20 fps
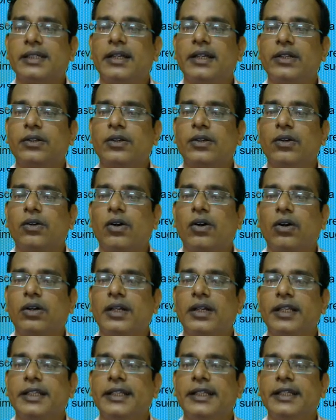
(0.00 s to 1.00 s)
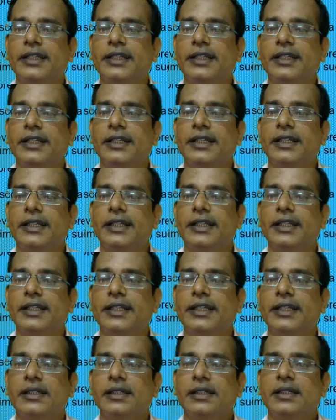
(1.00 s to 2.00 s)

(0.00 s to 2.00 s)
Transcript: retrocochlear lesion,